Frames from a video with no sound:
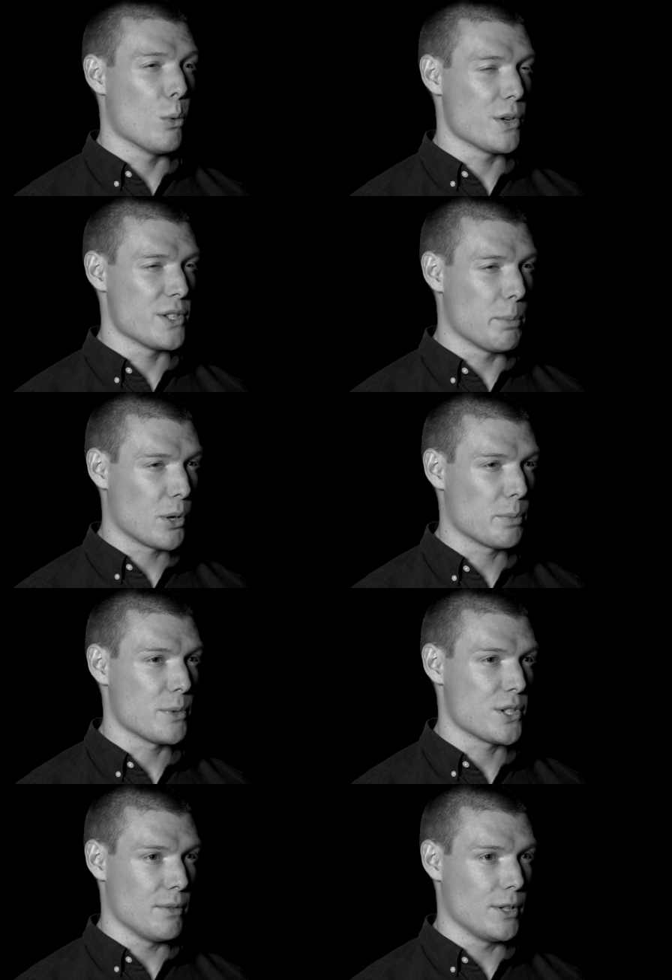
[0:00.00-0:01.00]
was the
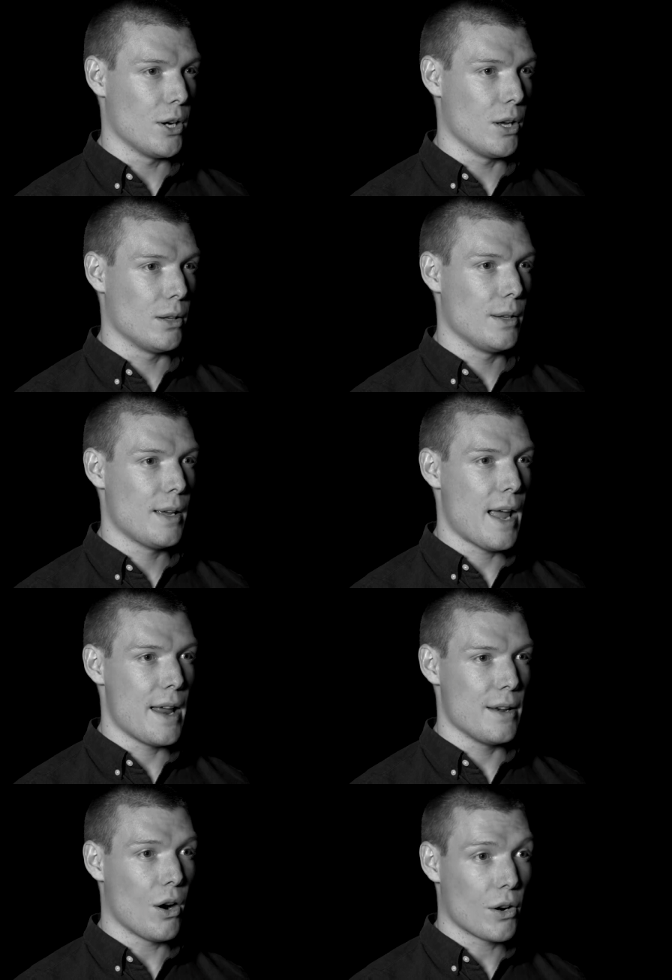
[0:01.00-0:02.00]
purpose of it all
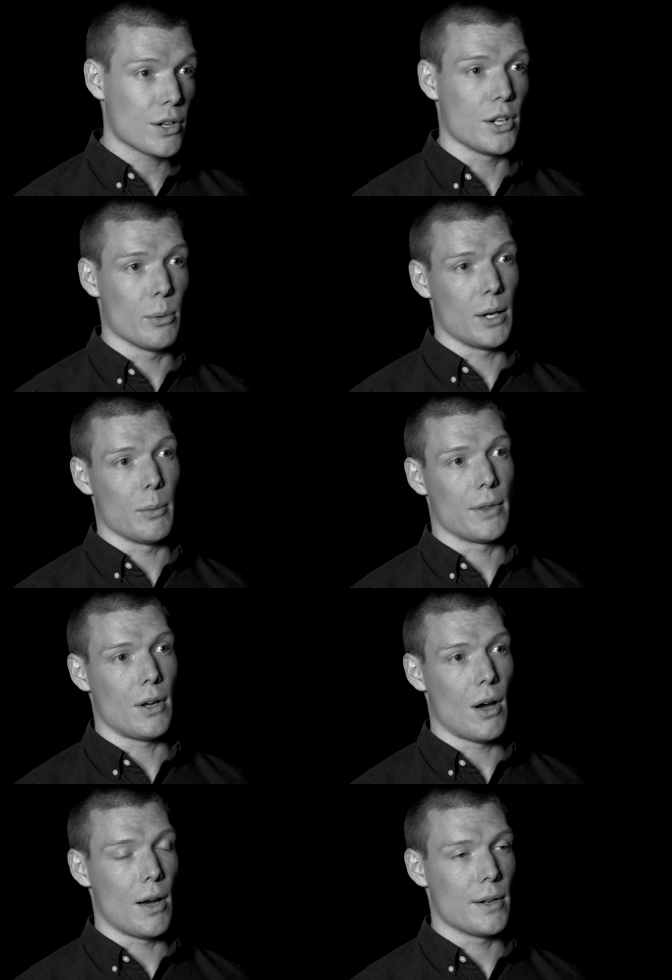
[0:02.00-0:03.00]
and arguing
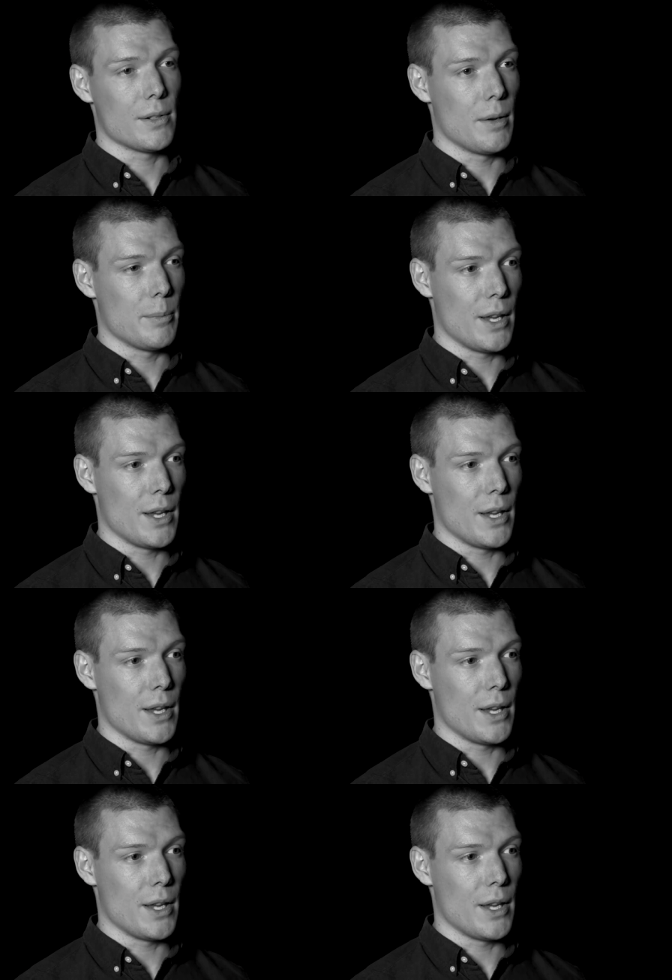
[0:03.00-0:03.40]
with God.